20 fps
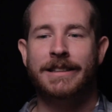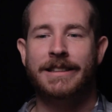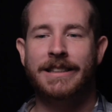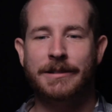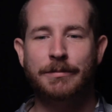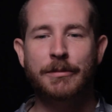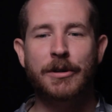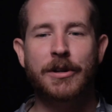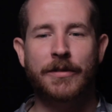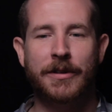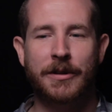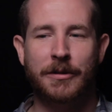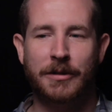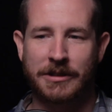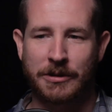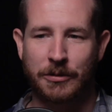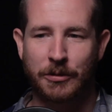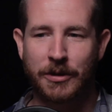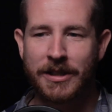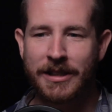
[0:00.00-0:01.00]
This movie
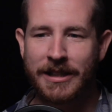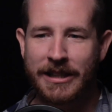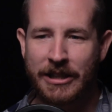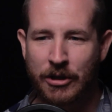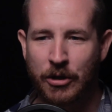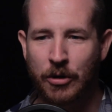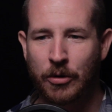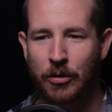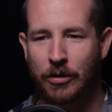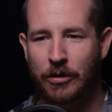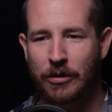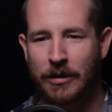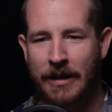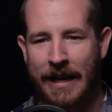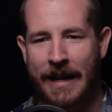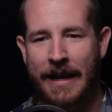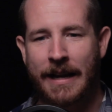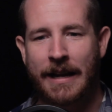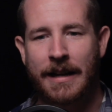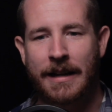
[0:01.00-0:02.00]
was really cool
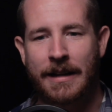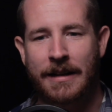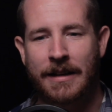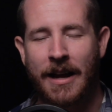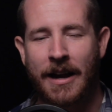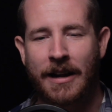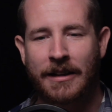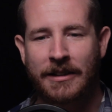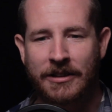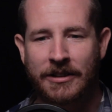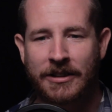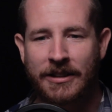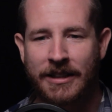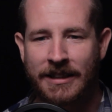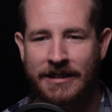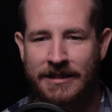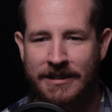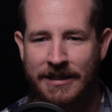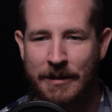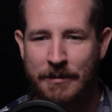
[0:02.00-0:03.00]
and not good
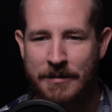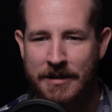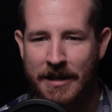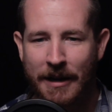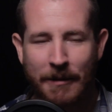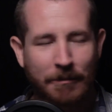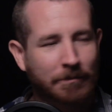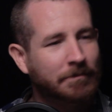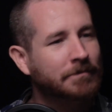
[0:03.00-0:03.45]
at the same time.